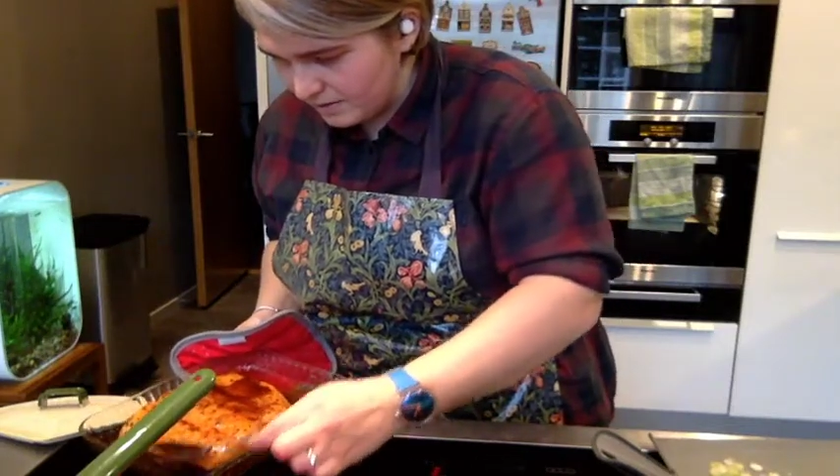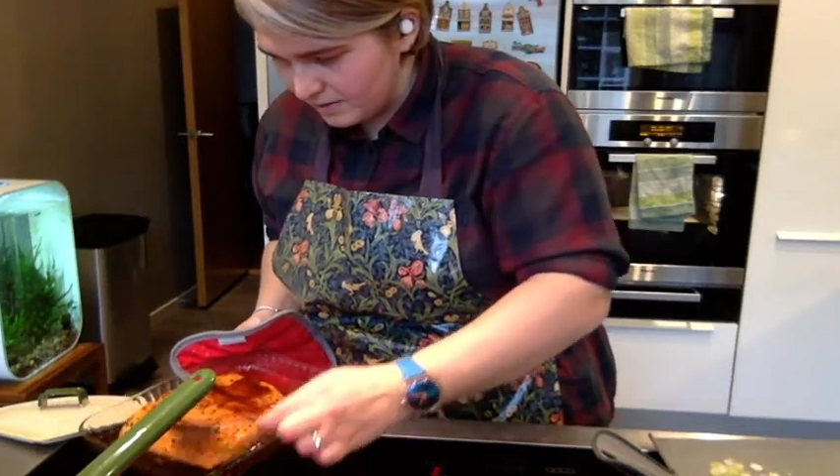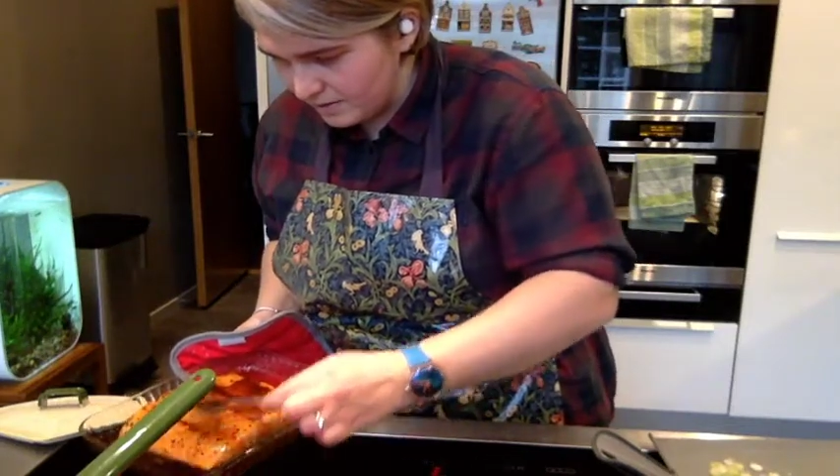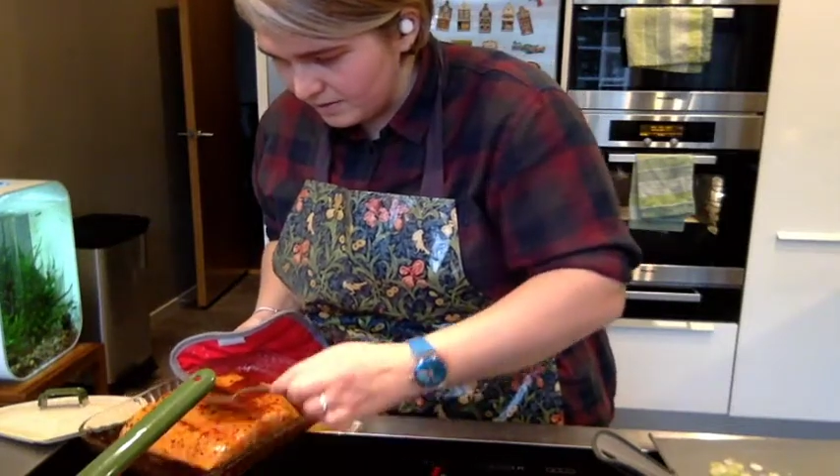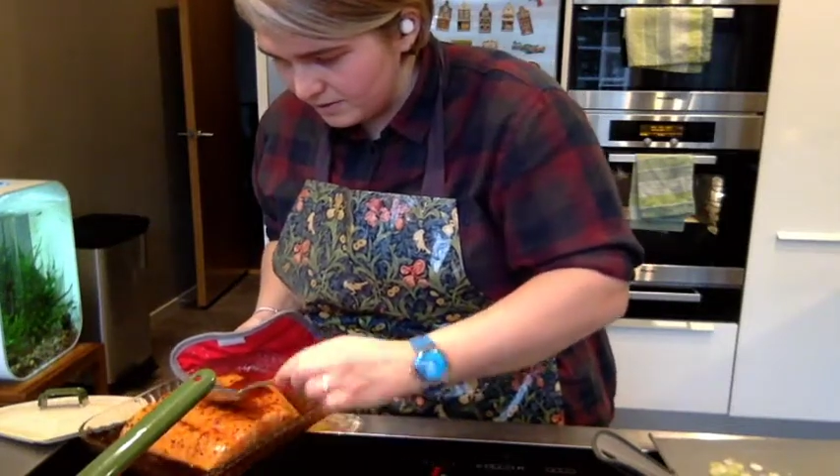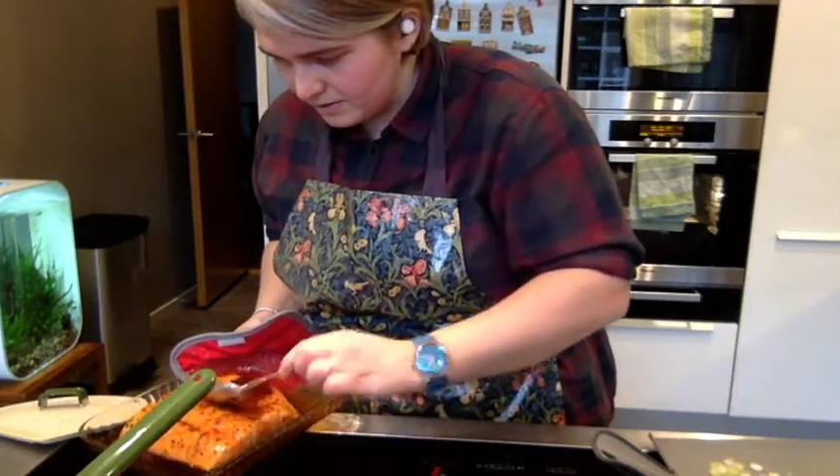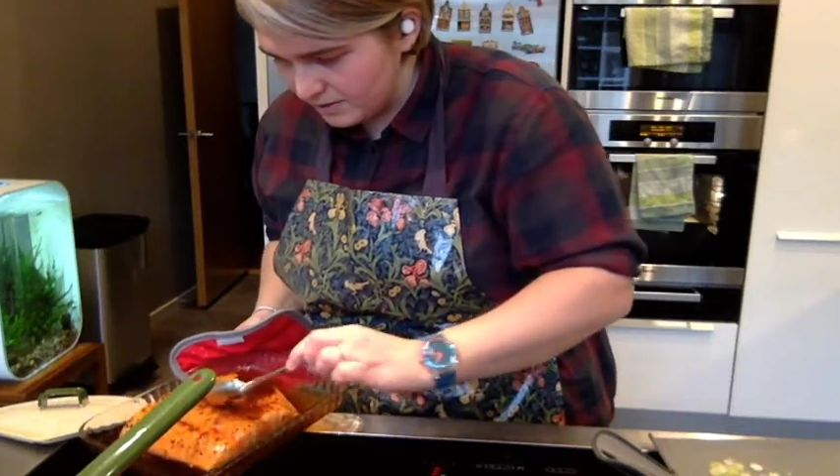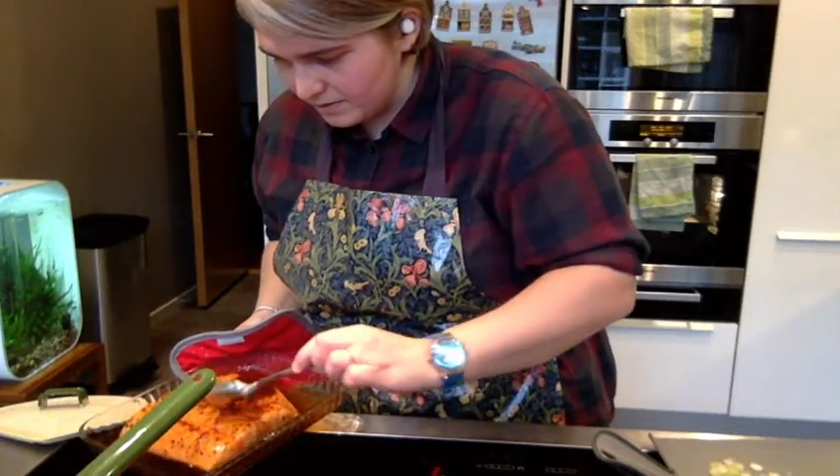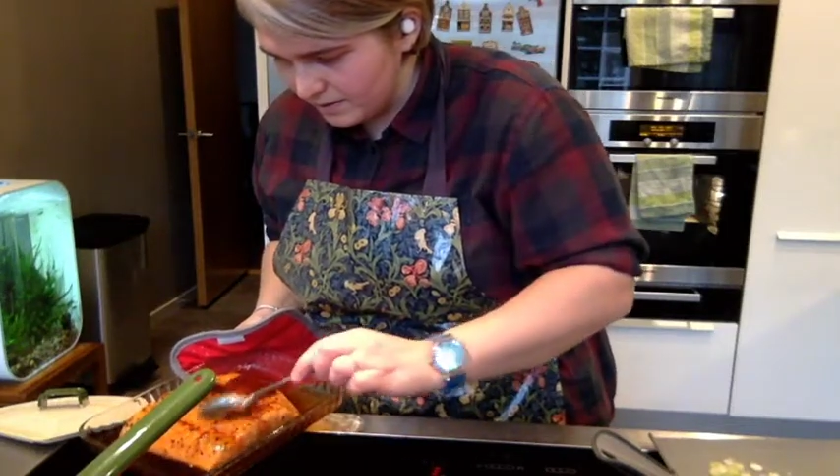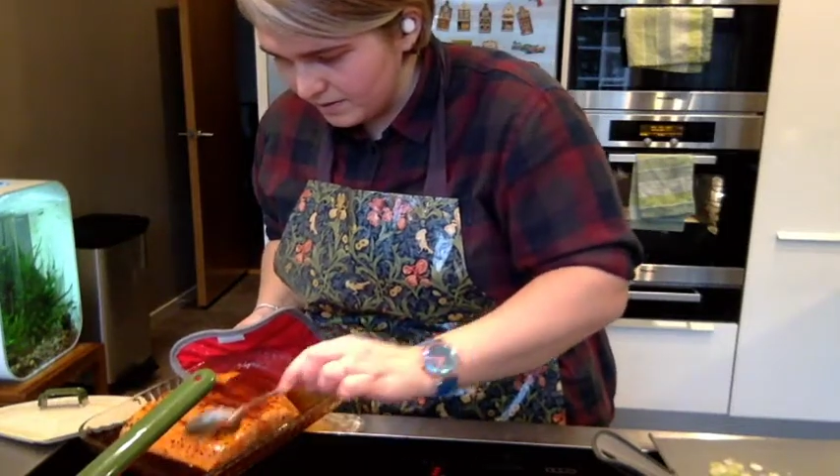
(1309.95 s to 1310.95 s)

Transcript: am going to...